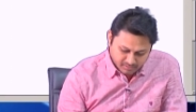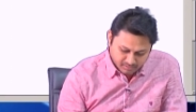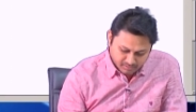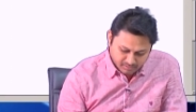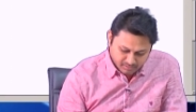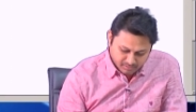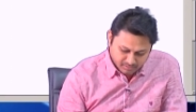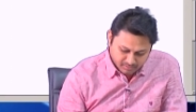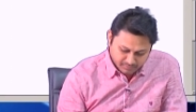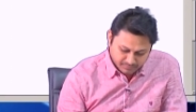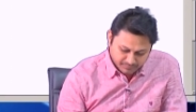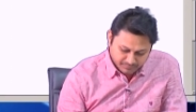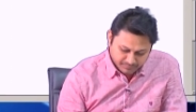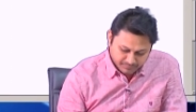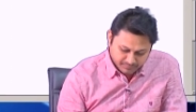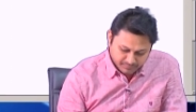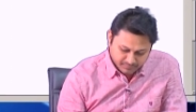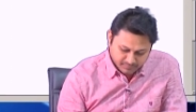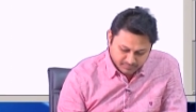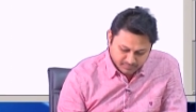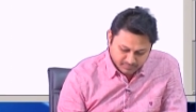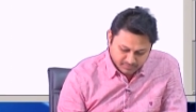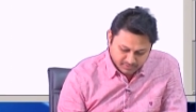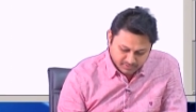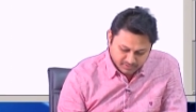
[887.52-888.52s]
uh,
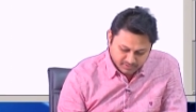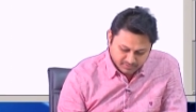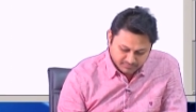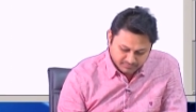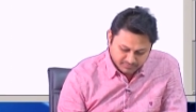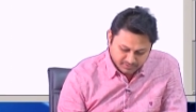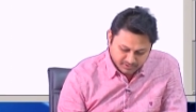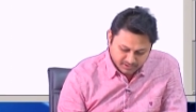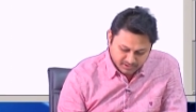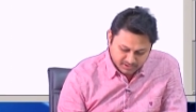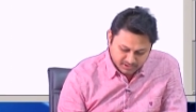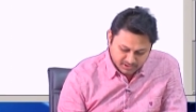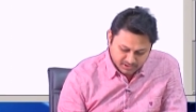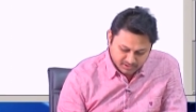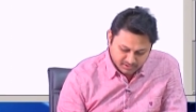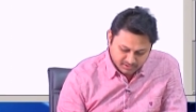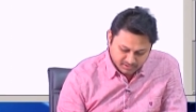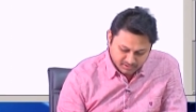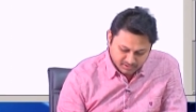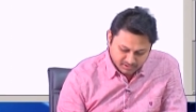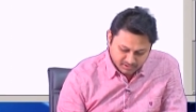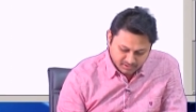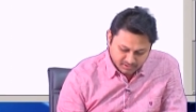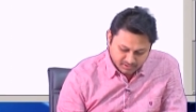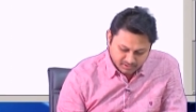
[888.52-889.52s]
definition
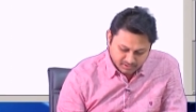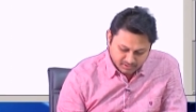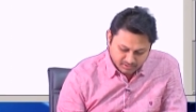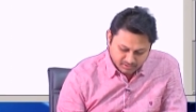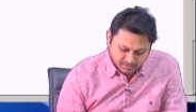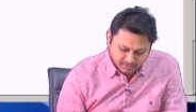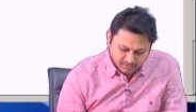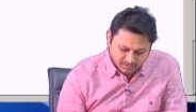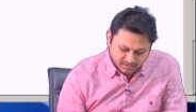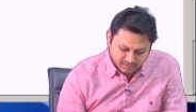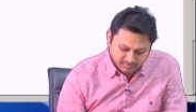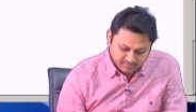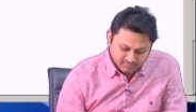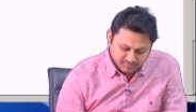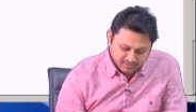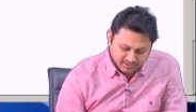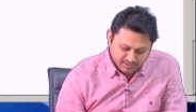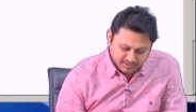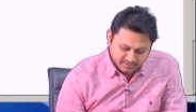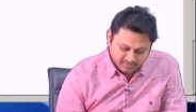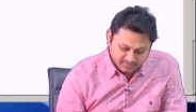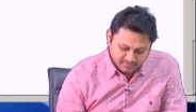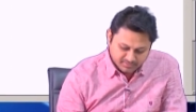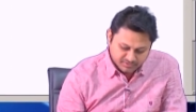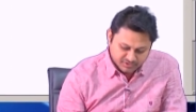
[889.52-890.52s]
that
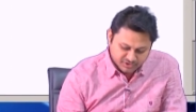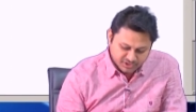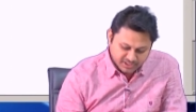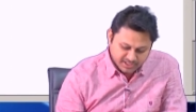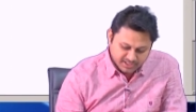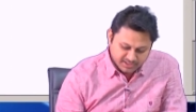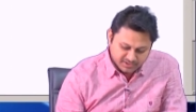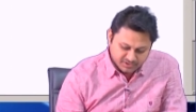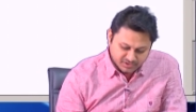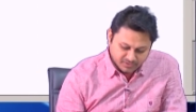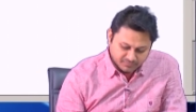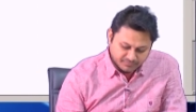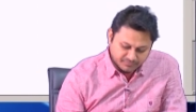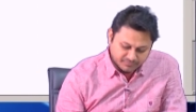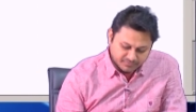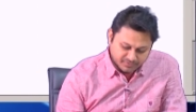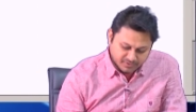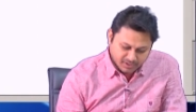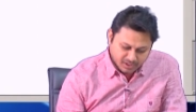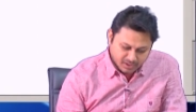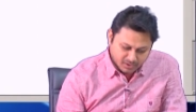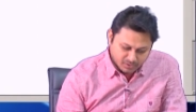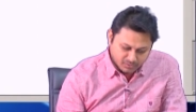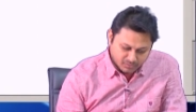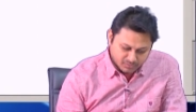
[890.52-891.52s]
rate change of
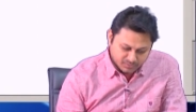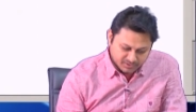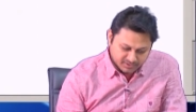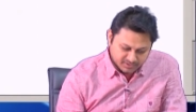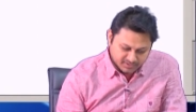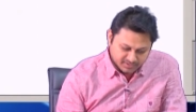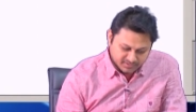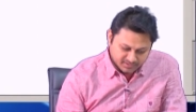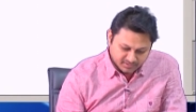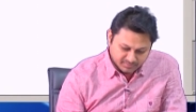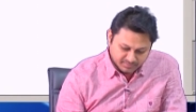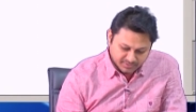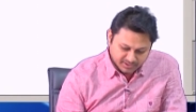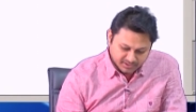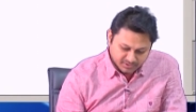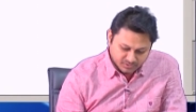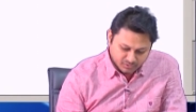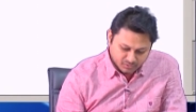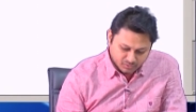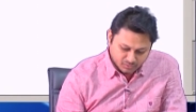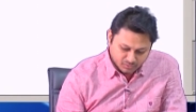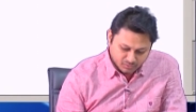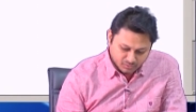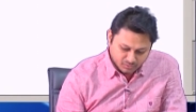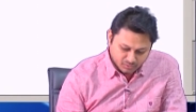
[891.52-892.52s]
tau with
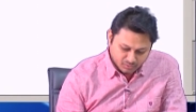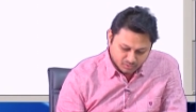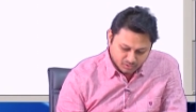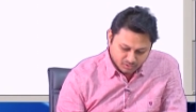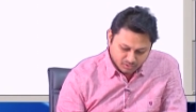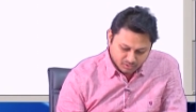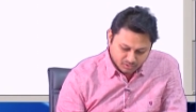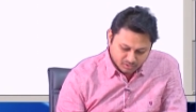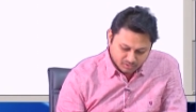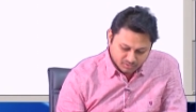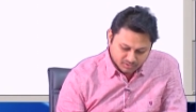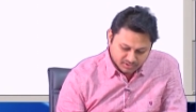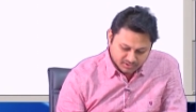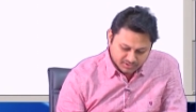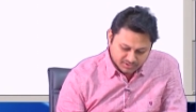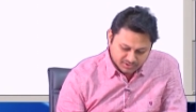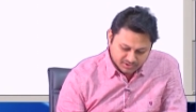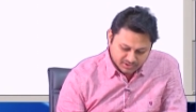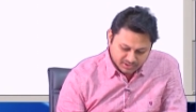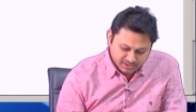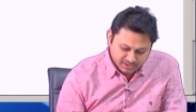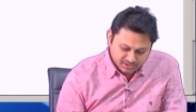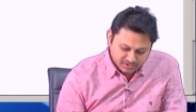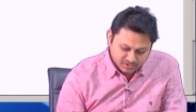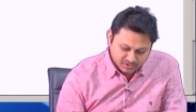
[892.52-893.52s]
respect to the
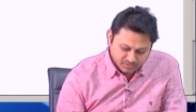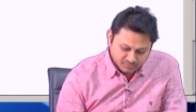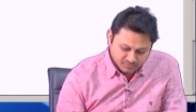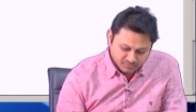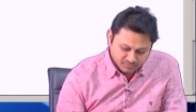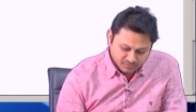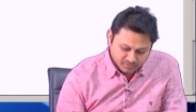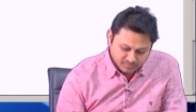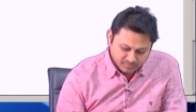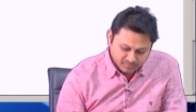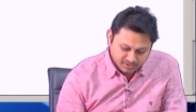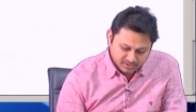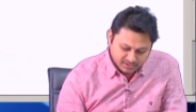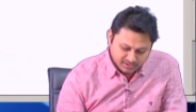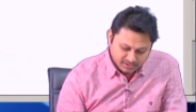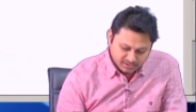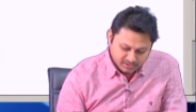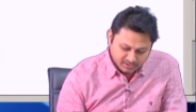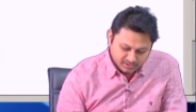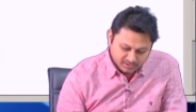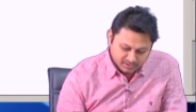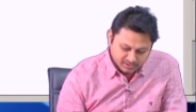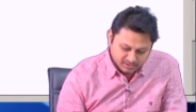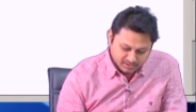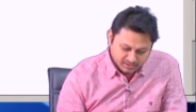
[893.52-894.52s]
change of
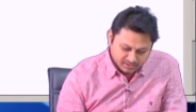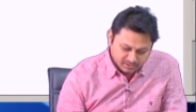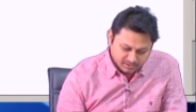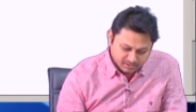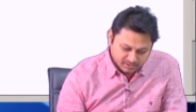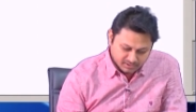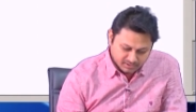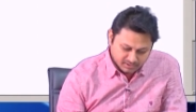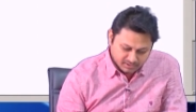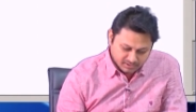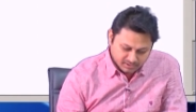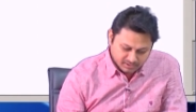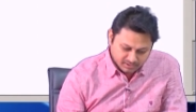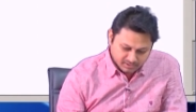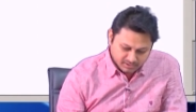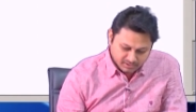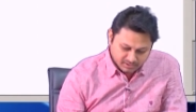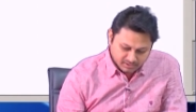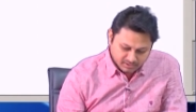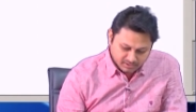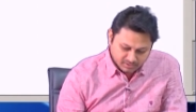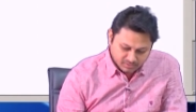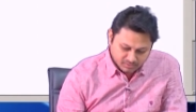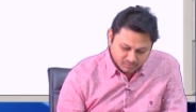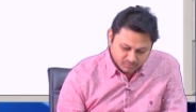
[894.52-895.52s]
wavelength
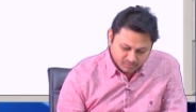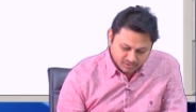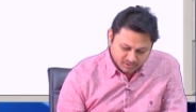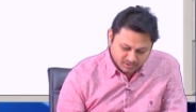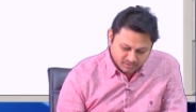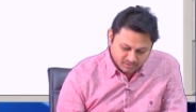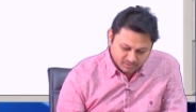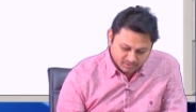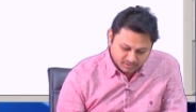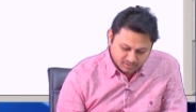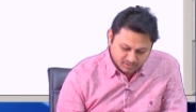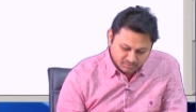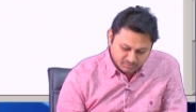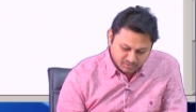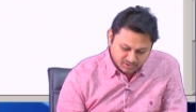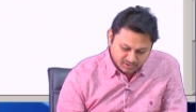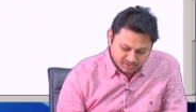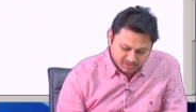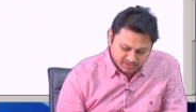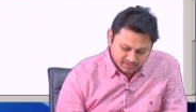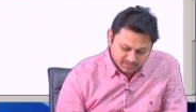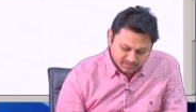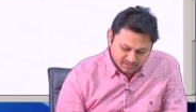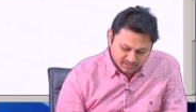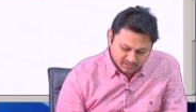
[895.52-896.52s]
with
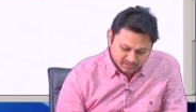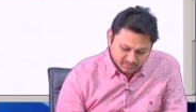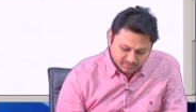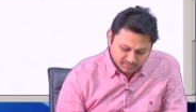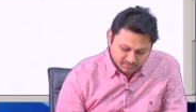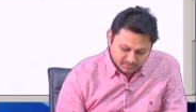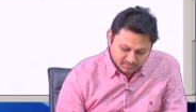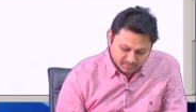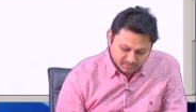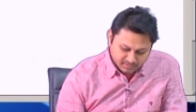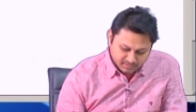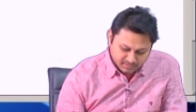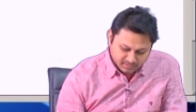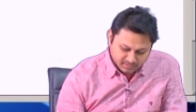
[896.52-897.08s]
unit distance.